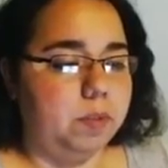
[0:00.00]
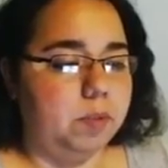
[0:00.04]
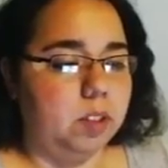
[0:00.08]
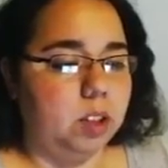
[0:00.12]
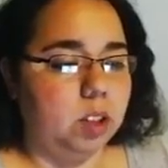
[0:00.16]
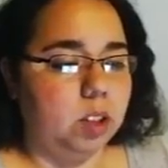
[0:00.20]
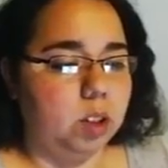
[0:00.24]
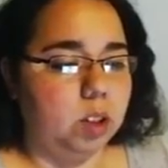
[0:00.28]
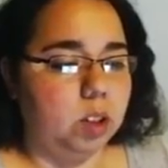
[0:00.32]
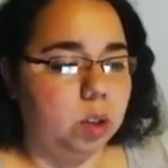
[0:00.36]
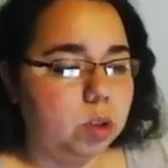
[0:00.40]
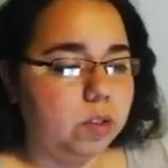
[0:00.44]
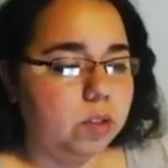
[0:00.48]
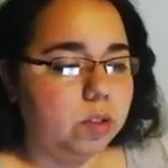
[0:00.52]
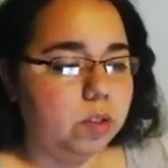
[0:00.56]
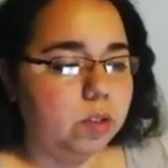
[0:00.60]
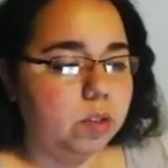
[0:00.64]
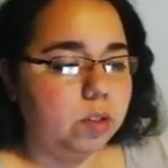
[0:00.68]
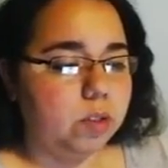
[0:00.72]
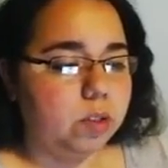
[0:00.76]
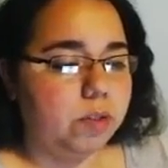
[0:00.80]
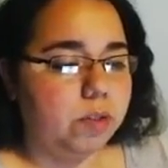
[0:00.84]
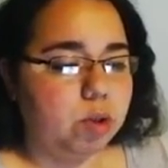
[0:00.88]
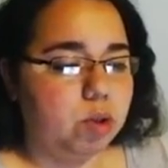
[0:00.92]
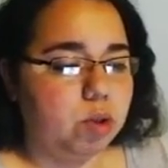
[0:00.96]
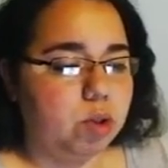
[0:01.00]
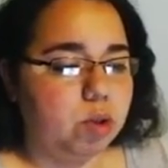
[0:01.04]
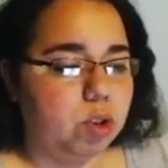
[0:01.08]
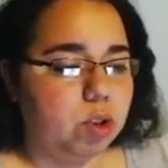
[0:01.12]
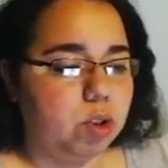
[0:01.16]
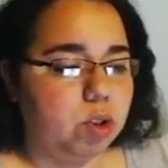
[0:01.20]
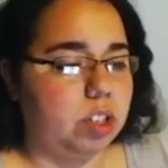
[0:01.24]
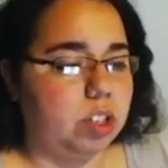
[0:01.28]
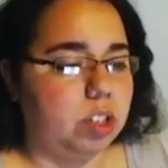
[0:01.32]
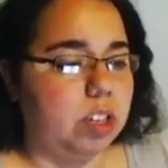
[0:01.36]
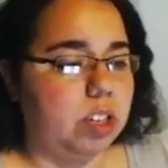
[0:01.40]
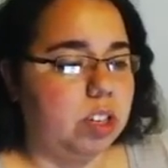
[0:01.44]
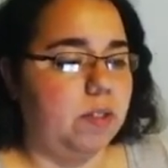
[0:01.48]
Loser future
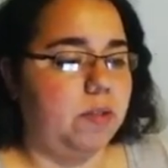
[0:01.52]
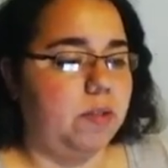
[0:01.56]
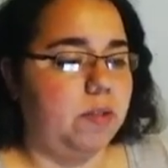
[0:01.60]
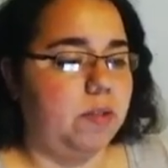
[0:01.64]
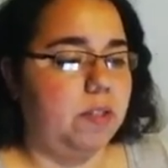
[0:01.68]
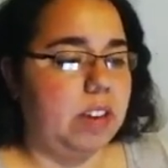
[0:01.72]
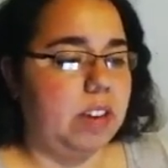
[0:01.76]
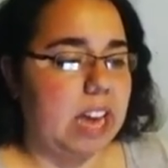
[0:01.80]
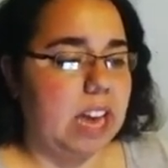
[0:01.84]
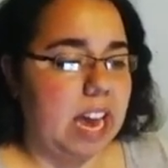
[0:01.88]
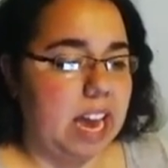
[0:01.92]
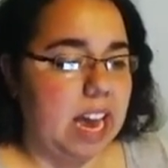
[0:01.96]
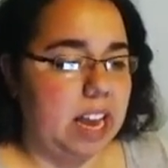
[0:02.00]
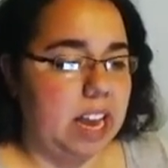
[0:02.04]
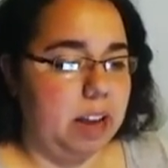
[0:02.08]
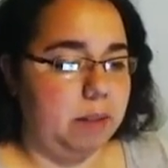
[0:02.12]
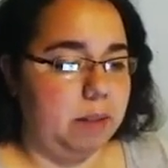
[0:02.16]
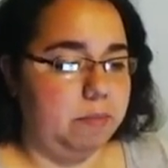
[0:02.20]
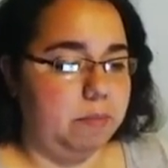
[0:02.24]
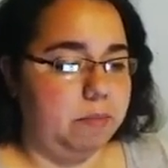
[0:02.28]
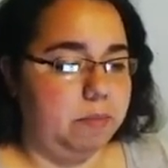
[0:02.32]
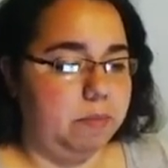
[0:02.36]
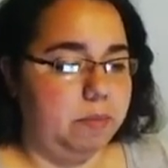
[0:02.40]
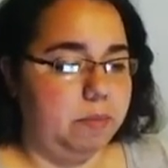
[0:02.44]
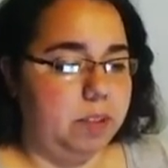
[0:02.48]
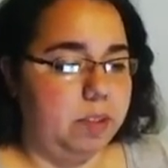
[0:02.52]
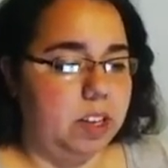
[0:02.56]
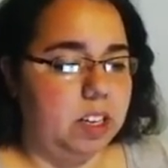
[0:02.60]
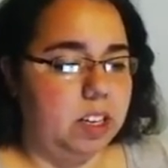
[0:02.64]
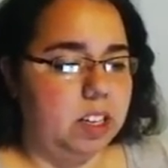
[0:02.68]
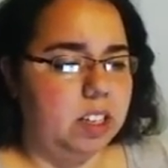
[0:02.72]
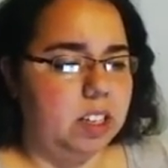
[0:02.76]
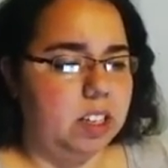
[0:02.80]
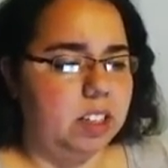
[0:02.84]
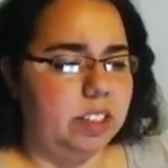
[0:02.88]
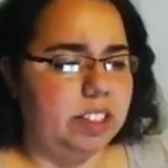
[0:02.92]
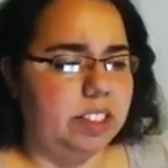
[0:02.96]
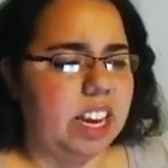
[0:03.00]
self came.
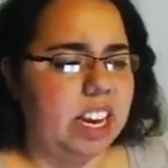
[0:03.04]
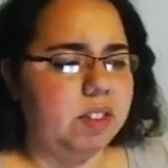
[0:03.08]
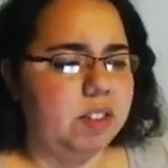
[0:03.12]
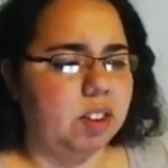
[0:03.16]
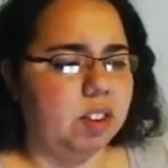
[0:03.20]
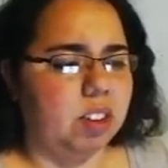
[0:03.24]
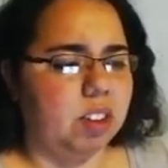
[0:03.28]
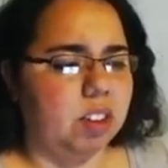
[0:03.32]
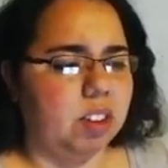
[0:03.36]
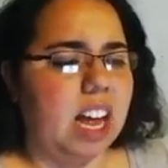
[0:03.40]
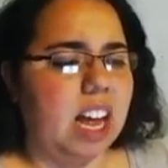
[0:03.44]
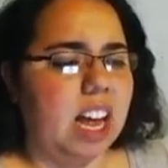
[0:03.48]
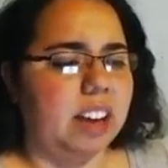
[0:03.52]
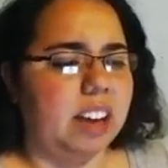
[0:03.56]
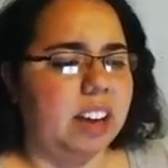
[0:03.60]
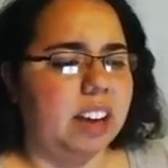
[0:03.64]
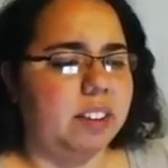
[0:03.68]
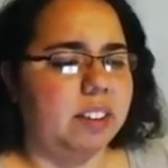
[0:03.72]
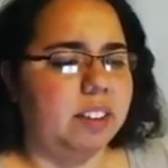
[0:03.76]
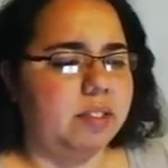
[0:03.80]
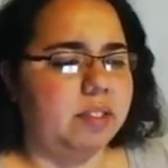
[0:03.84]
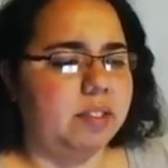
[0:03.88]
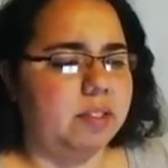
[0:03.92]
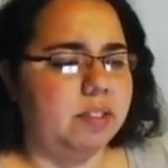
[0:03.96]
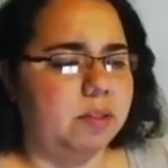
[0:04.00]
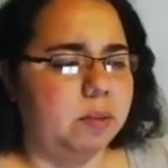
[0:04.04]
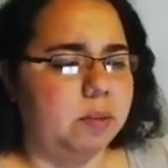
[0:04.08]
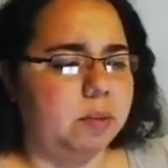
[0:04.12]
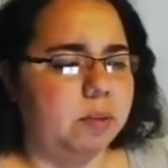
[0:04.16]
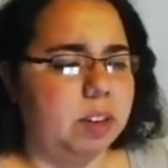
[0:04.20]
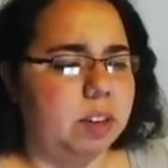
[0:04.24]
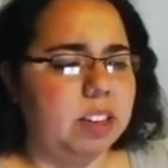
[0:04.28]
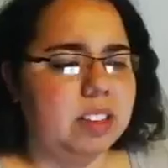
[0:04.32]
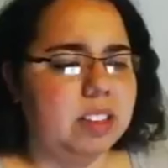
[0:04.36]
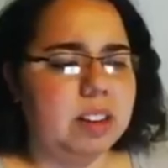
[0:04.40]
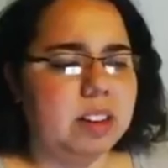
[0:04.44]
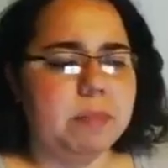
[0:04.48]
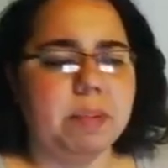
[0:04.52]
Save your life. What
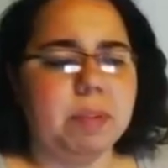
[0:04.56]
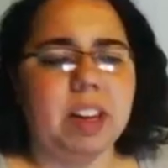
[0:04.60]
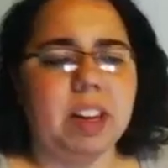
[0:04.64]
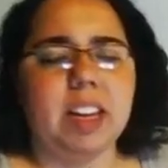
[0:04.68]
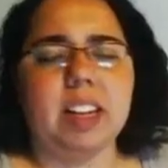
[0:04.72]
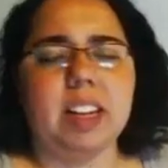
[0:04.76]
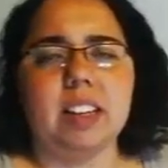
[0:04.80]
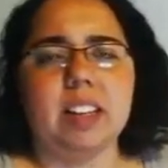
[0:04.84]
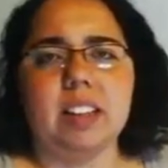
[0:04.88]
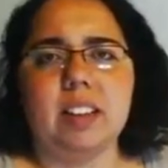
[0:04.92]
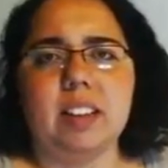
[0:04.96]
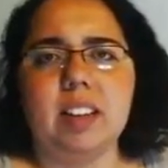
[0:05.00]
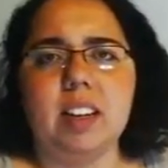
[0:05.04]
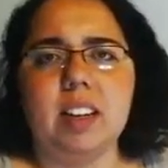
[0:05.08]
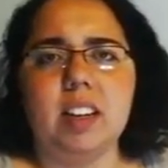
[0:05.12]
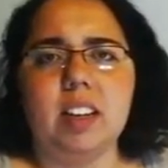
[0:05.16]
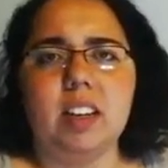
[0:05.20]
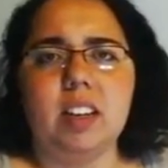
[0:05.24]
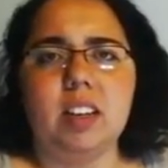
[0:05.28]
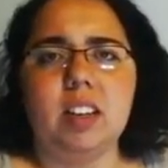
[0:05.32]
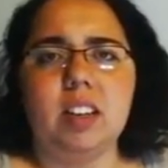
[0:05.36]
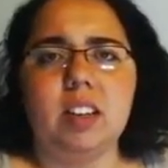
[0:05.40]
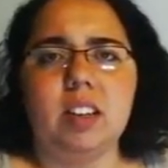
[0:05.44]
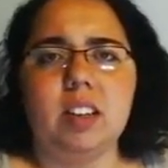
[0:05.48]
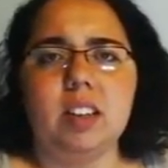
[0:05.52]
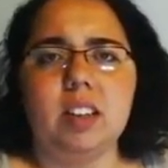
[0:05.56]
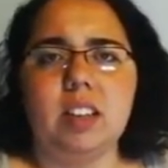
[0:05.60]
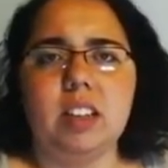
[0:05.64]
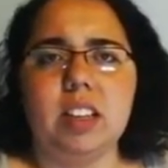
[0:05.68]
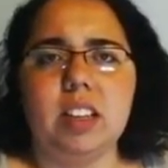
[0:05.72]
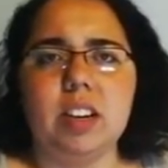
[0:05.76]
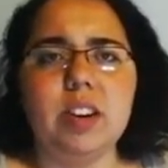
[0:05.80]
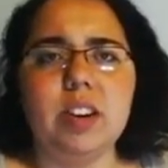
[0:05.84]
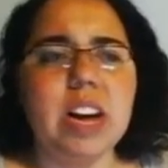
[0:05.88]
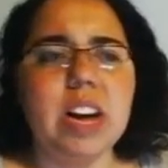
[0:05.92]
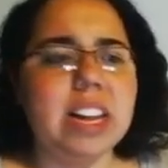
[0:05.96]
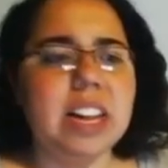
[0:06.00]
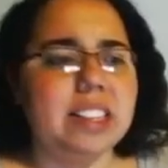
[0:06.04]
does that mean? They're
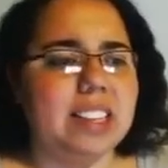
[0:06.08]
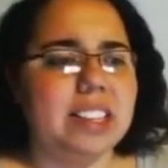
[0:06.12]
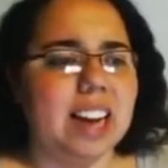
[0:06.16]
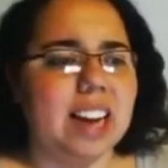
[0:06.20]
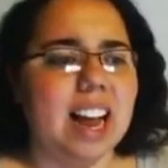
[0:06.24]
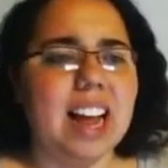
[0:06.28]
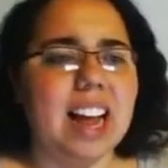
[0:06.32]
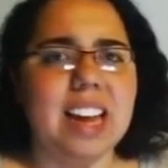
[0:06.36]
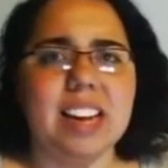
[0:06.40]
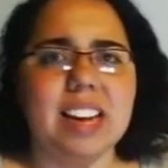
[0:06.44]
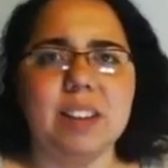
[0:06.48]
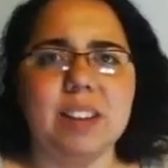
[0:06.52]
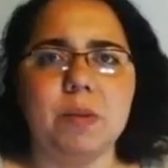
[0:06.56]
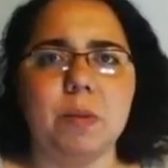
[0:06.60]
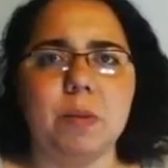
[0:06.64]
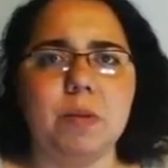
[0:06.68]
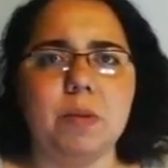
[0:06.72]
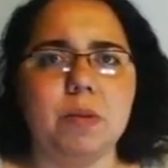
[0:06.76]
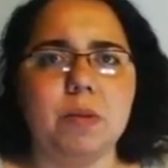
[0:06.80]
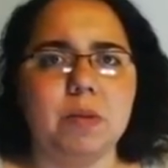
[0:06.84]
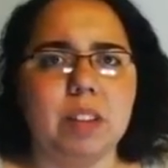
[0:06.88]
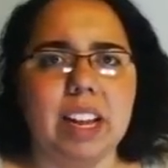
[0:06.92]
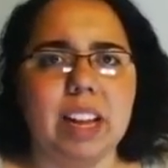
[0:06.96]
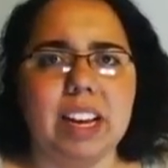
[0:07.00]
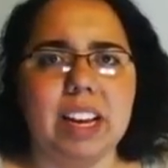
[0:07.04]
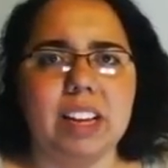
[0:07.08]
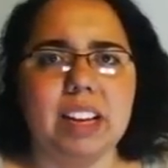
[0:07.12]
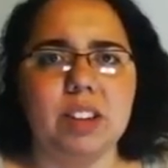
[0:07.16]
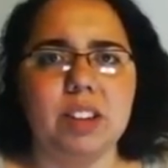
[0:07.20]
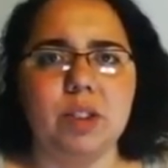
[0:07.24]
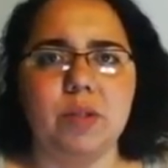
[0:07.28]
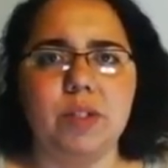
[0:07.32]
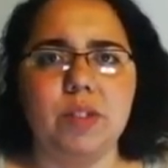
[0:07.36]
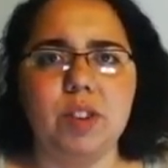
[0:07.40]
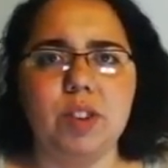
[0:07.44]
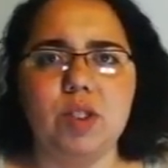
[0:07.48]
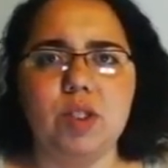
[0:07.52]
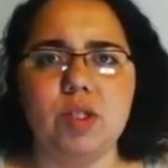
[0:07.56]
not dying. Like, your
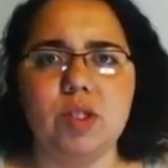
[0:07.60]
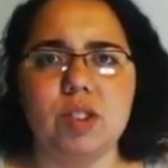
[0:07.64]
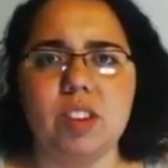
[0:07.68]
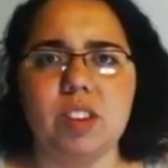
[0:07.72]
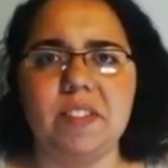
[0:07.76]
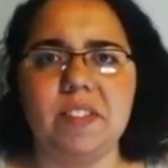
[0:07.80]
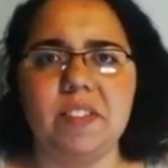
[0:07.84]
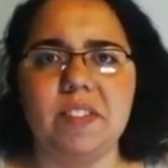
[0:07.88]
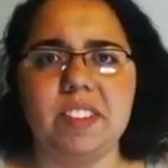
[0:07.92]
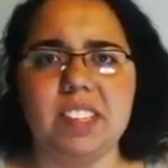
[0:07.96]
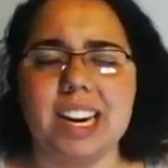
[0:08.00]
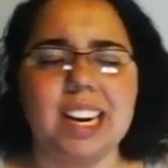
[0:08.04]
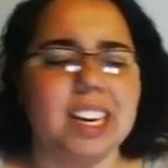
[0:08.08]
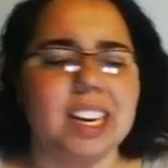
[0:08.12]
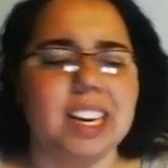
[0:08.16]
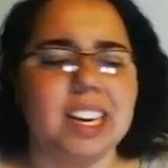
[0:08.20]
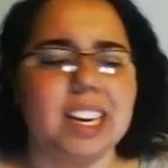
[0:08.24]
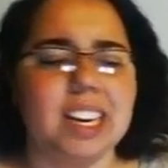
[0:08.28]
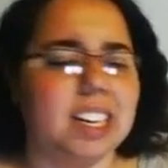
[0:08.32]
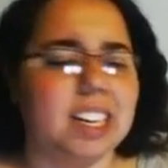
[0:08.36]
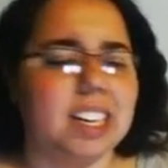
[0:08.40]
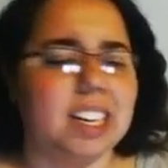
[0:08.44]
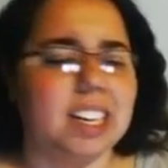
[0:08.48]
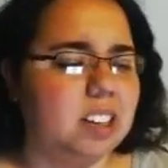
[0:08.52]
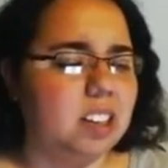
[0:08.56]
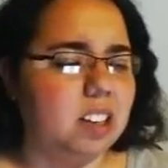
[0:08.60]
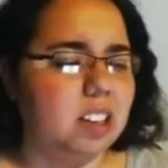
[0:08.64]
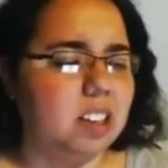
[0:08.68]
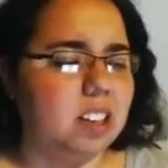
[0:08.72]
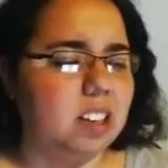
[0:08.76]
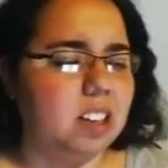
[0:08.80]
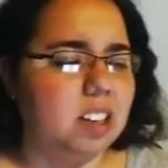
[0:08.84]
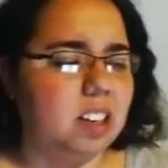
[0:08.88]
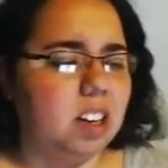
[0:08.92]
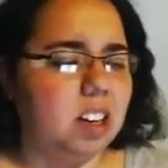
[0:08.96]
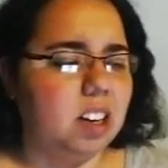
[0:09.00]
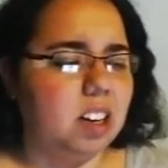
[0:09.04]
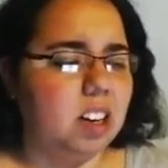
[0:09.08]
future self is not dying.
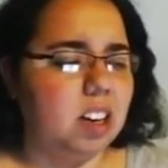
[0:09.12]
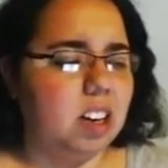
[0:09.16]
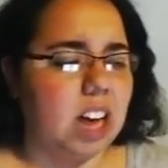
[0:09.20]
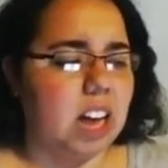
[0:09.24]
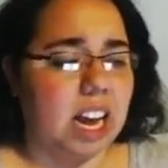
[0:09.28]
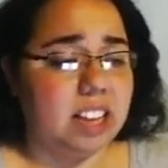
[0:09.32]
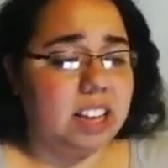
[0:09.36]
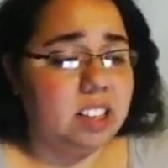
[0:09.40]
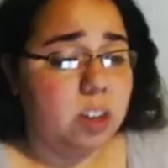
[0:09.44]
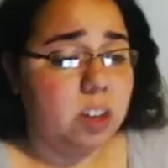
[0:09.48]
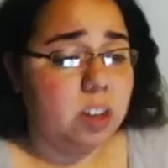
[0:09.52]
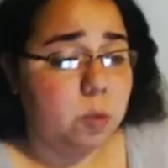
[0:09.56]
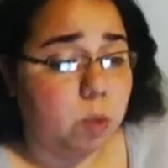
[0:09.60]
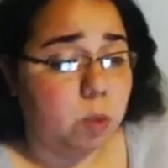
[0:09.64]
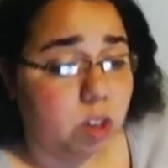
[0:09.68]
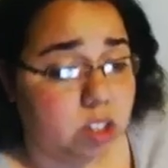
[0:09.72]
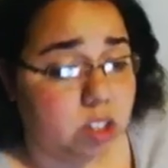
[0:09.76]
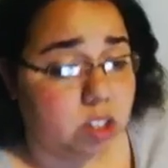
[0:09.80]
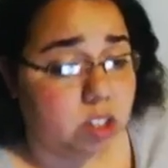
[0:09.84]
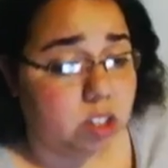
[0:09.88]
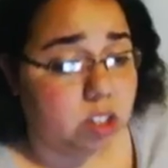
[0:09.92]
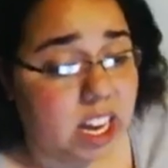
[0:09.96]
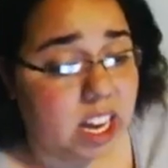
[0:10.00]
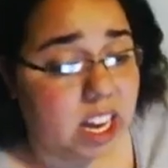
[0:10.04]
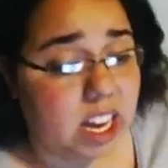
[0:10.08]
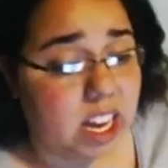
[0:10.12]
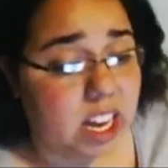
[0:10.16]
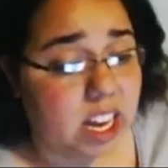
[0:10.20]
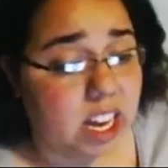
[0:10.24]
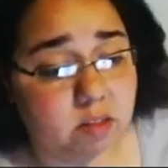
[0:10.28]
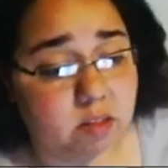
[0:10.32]
I'd say work together.